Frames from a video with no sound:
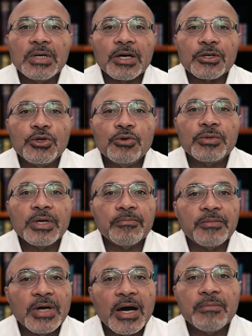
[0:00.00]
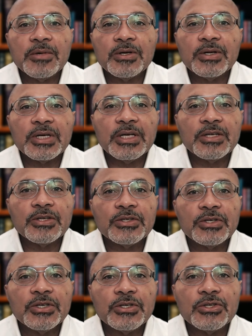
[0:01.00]
Acute abdominal
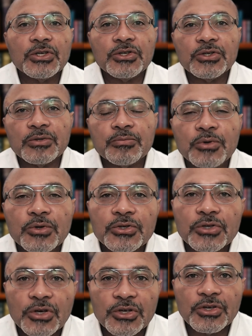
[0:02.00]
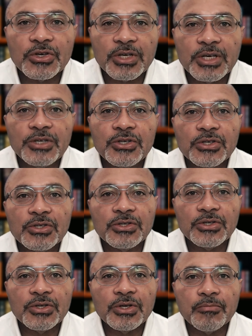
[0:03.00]
illnesses such as poor
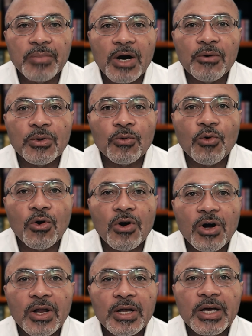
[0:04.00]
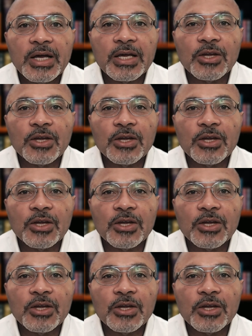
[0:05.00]
circulation to the bowel wall